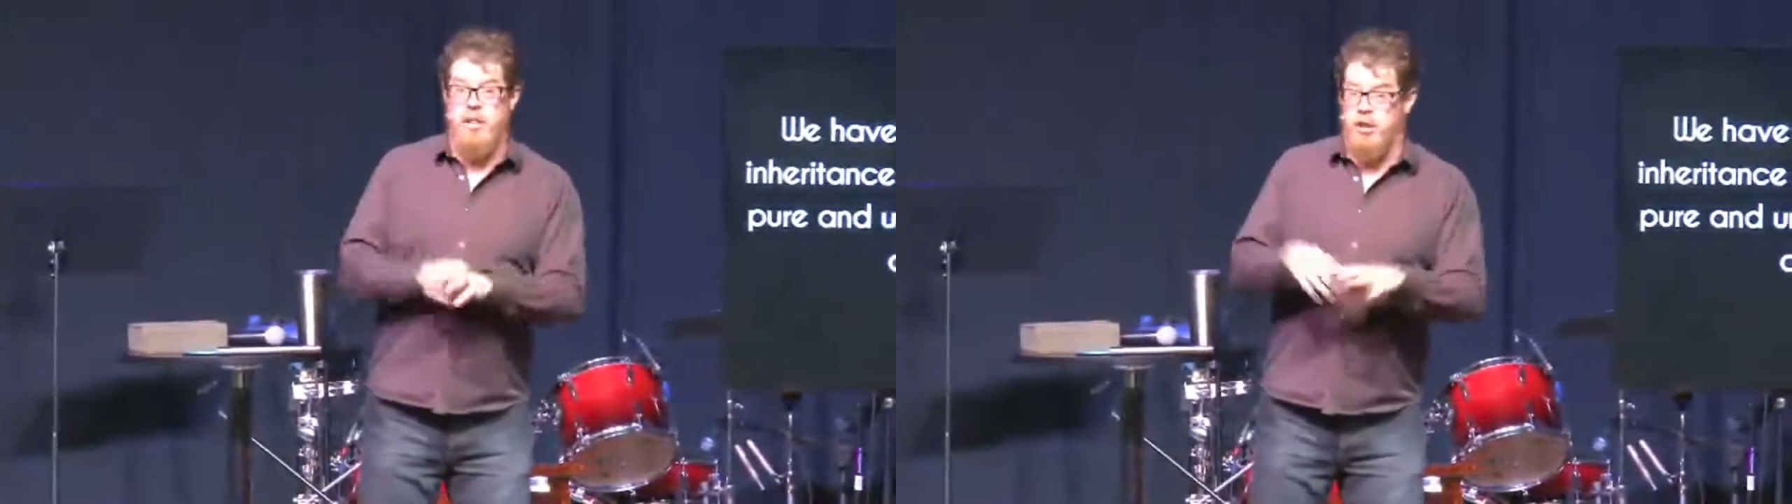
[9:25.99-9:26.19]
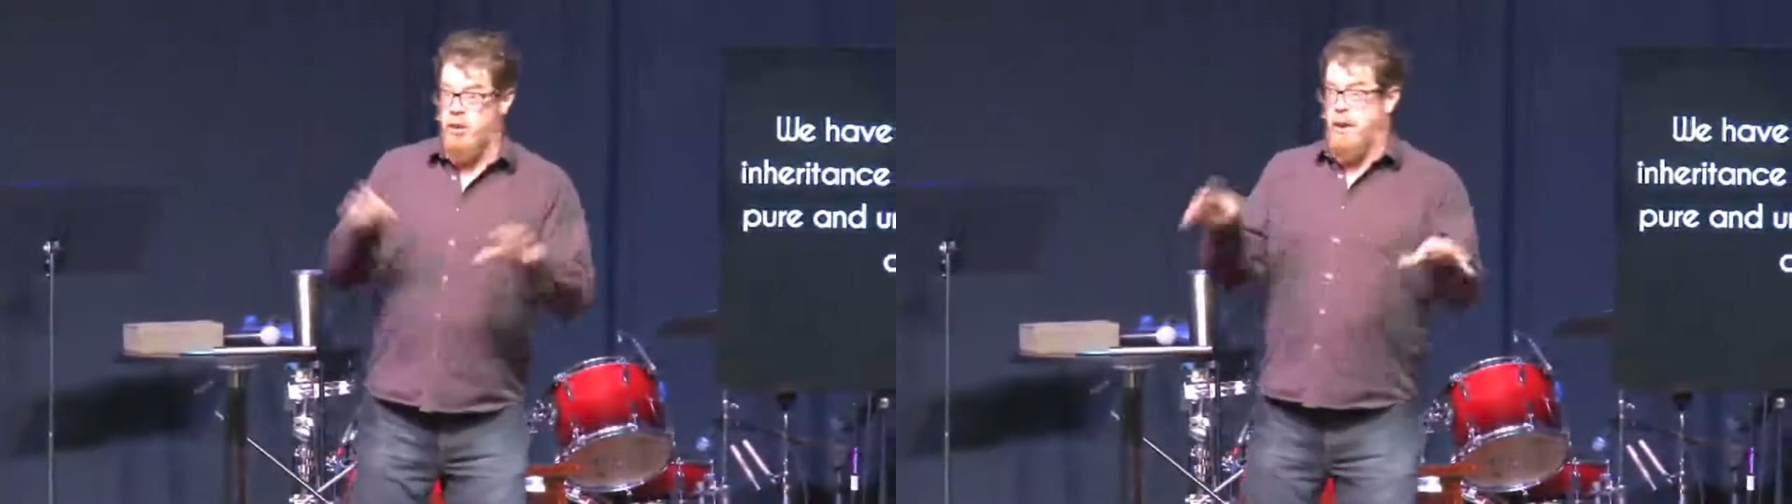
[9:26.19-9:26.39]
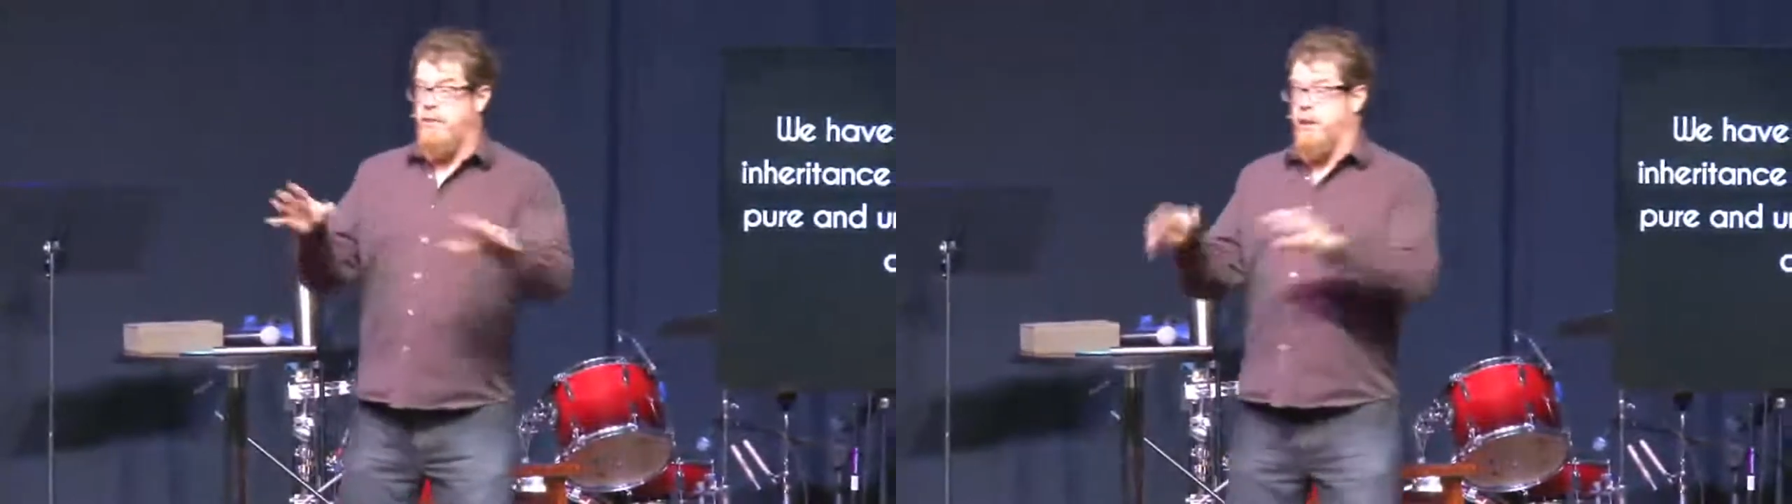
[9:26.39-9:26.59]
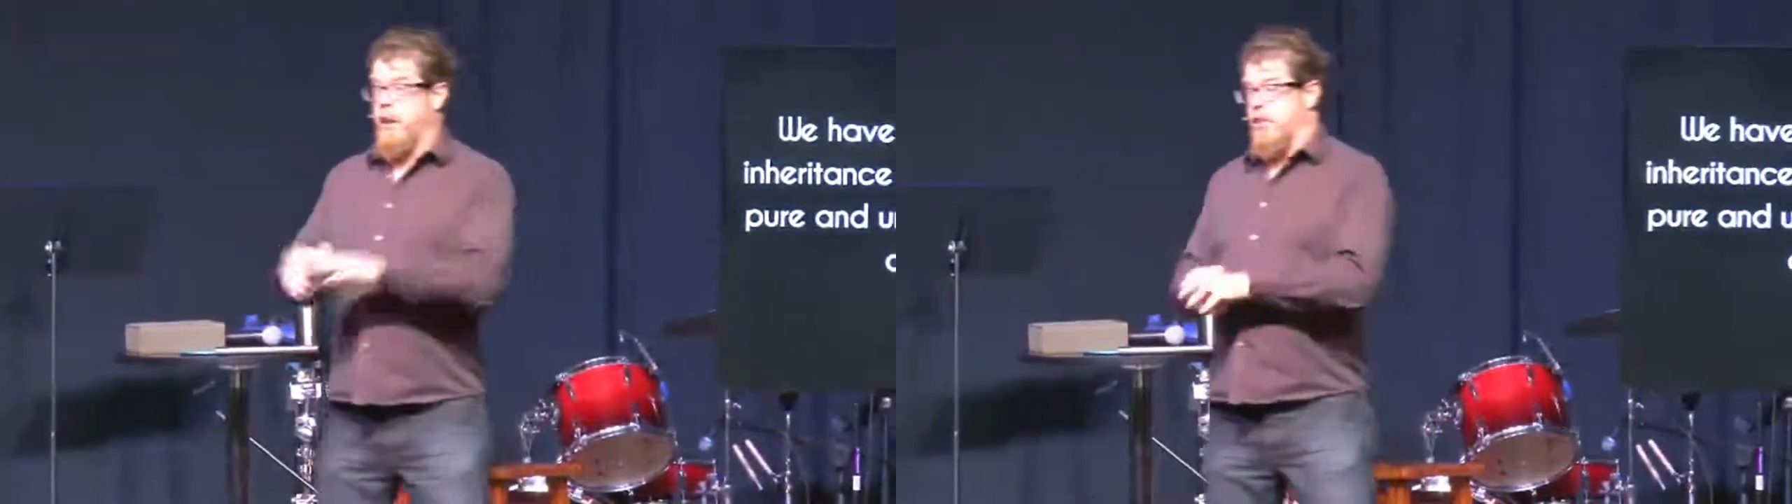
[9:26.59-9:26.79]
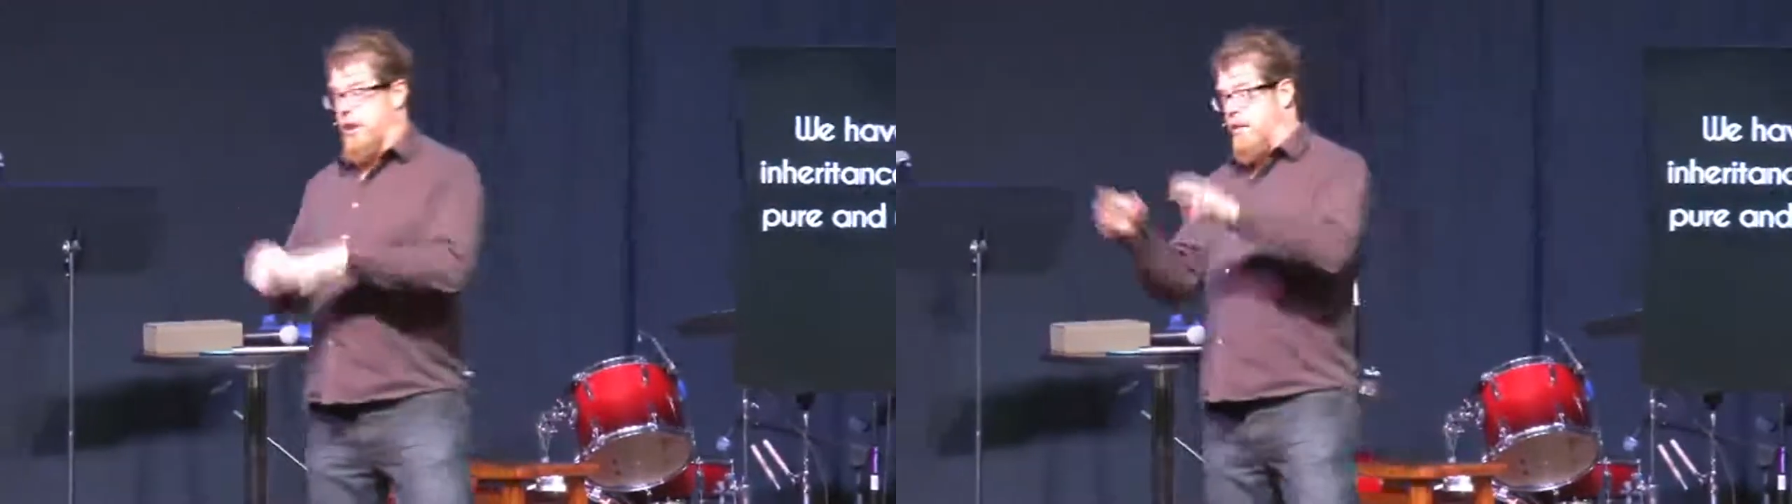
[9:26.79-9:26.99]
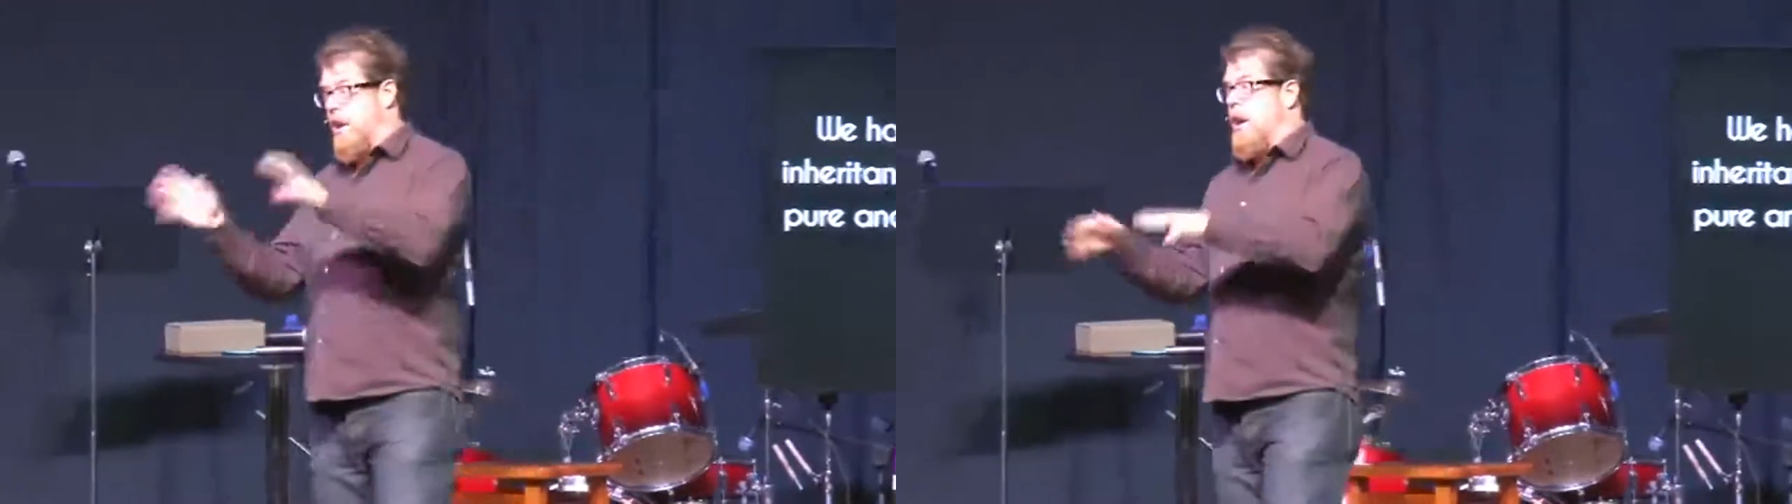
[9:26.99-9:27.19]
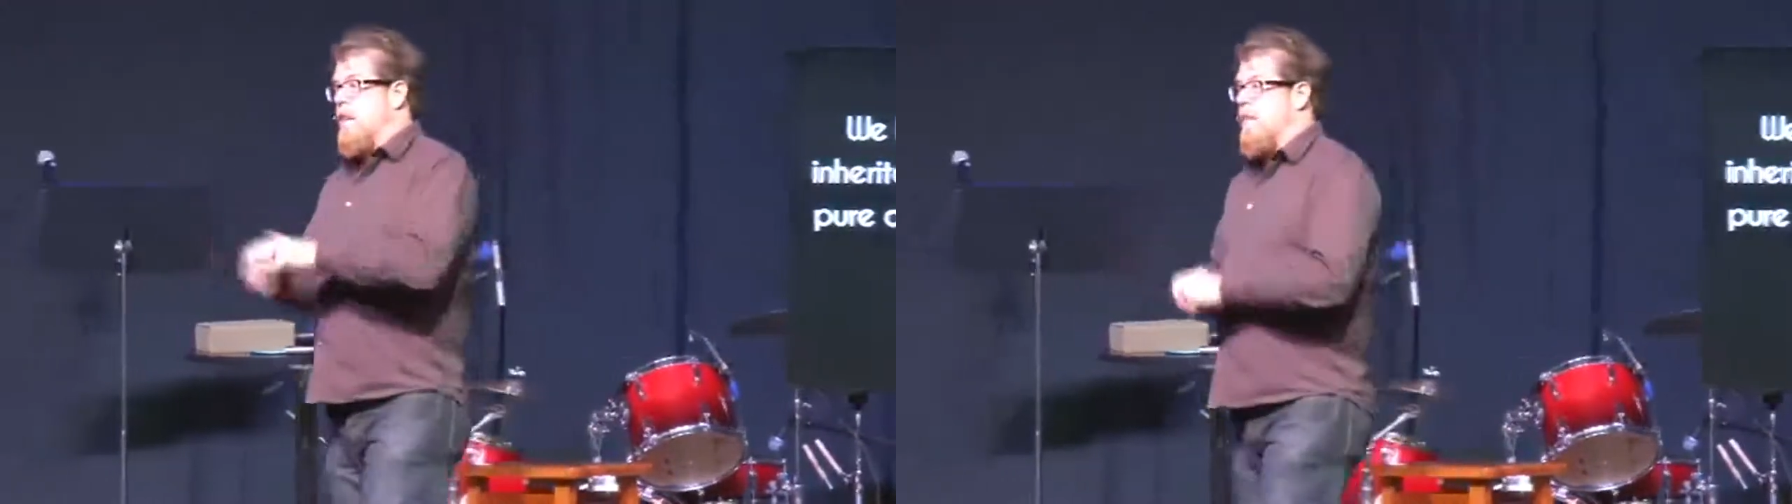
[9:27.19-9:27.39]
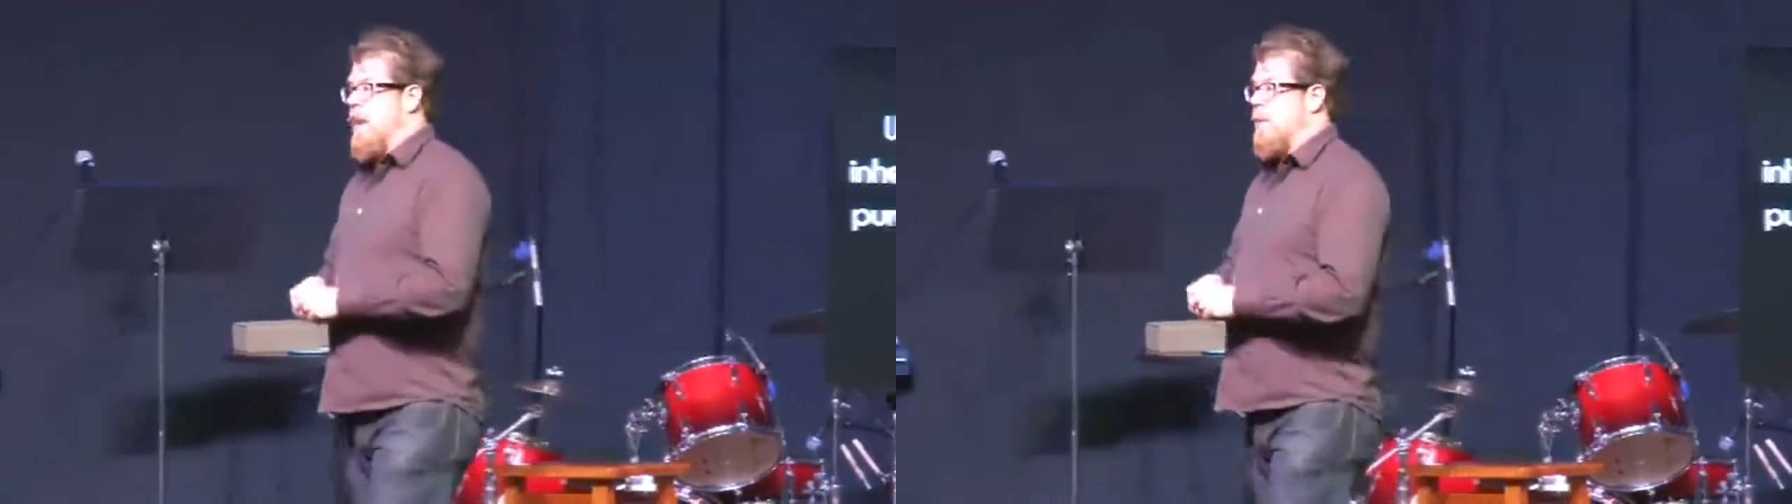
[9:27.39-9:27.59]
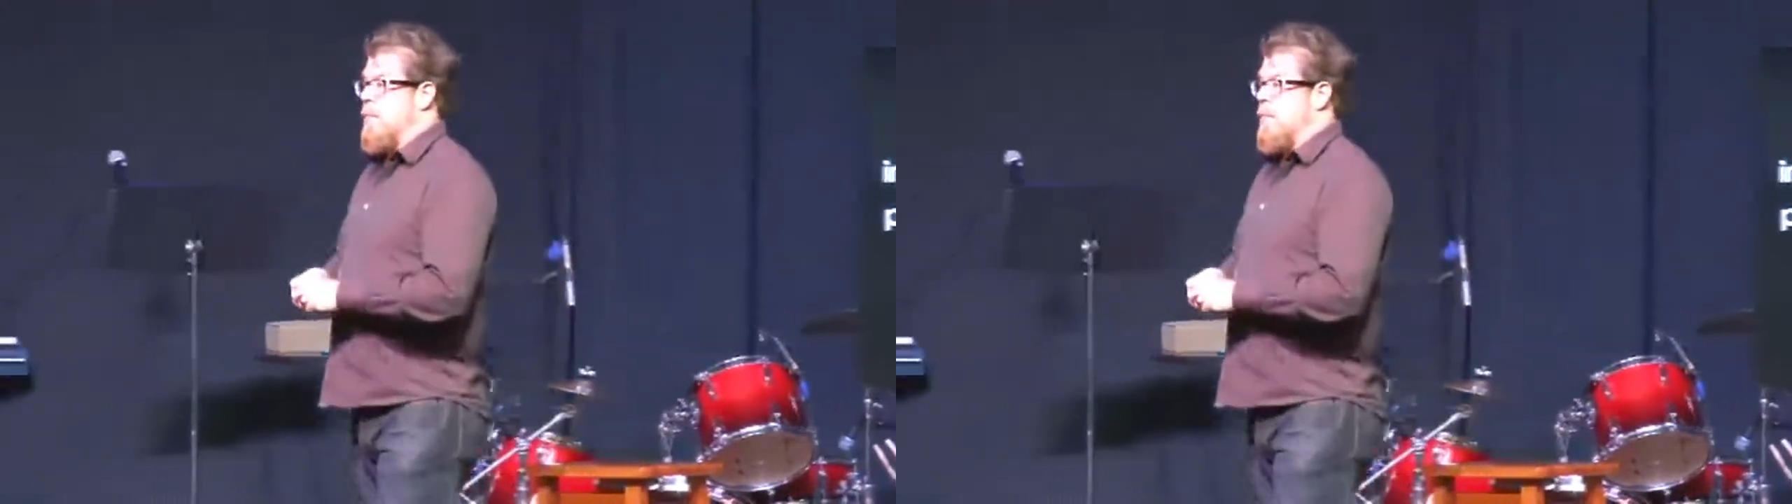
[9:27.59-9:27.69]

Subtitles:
because you have friends and you have family